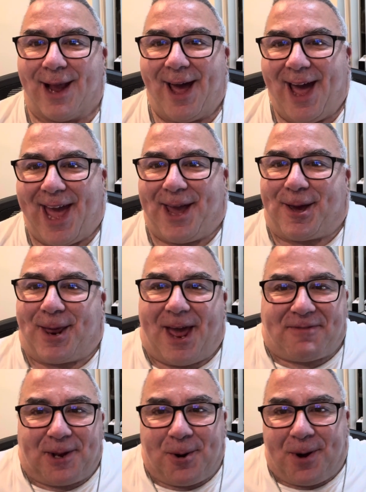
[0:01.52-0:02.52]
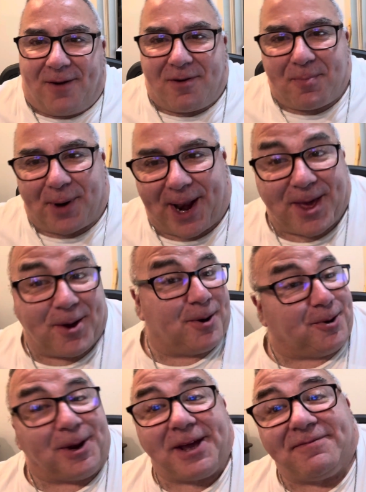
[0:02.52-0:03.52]
Hey, good afternoon, everybody, or
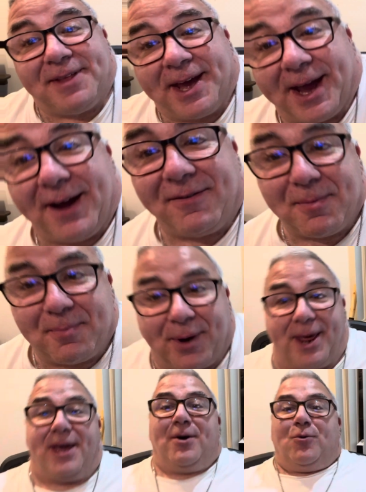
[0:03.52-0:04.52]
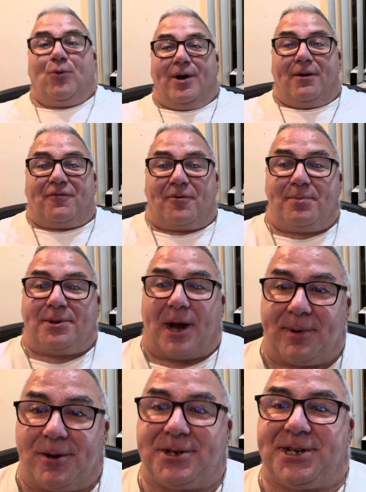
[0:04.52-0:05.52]
good evening, everybody. Will from
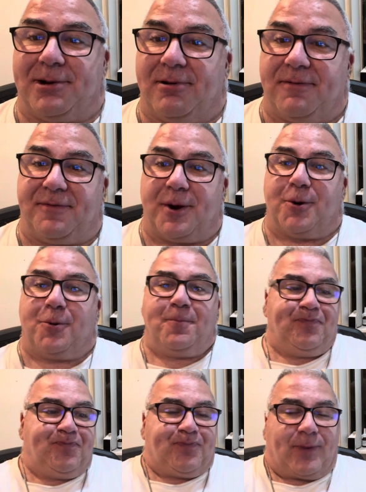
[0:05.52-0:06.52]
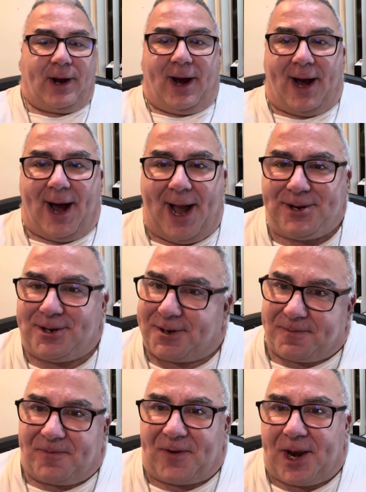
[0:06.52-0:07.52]
WC Review. I just
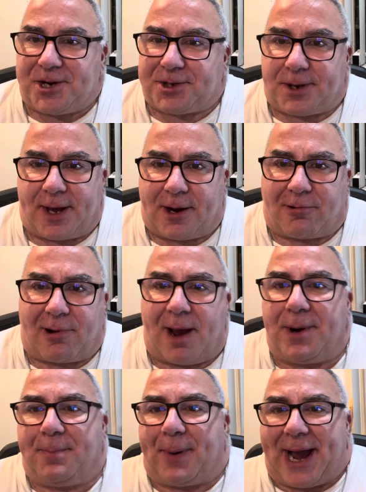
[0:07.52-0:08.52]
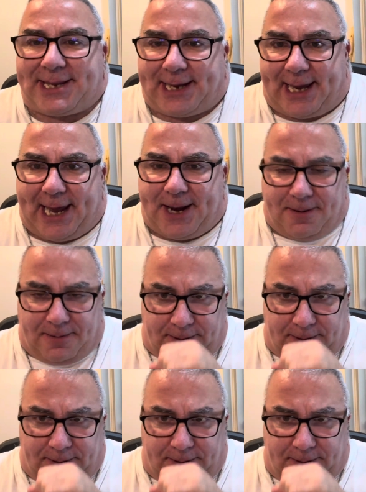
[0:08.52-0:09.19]
finished grabbing a bite to eat.